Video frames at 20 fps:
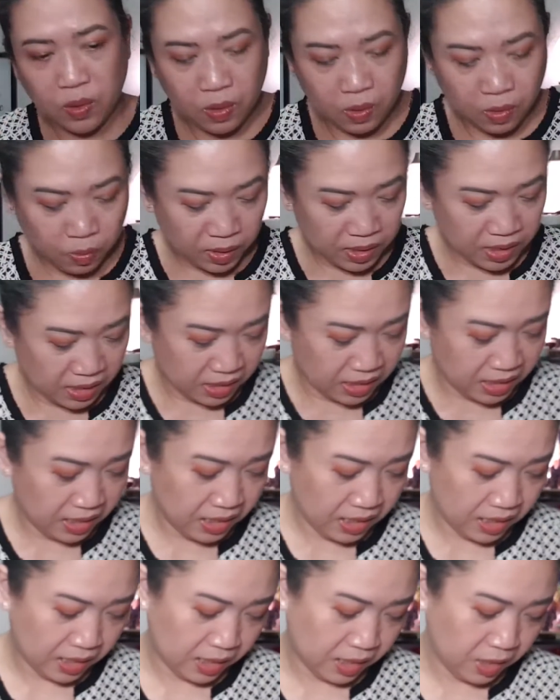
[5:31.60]
What is
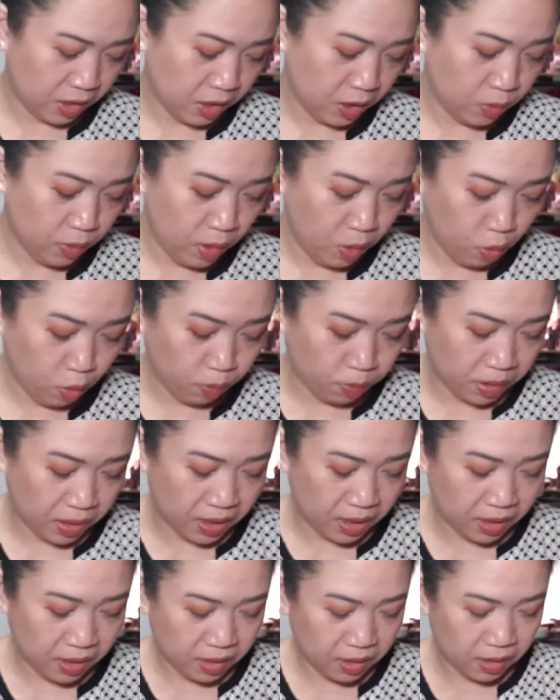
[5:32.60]
this? Shall we
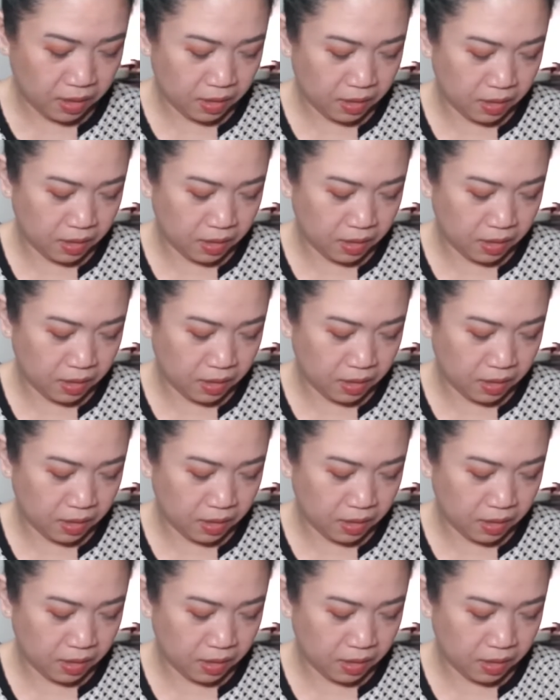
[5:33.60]
open?